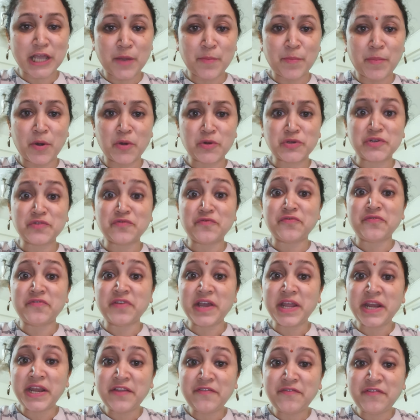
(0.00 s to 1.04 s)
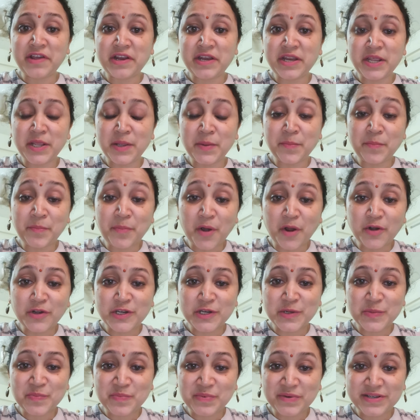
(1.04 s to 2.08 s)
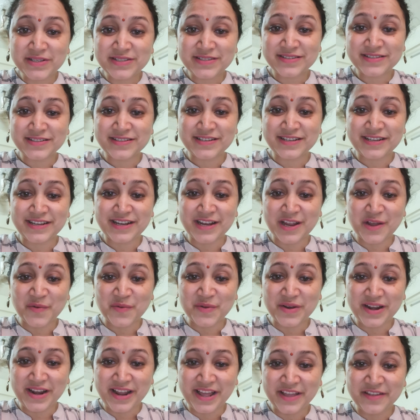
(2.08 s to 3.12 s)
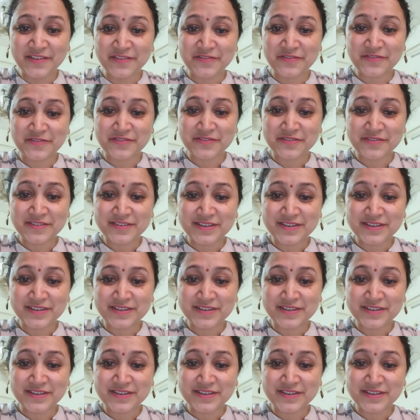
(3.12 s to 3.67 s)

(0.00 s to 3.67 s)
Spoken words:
about a very important person in our life.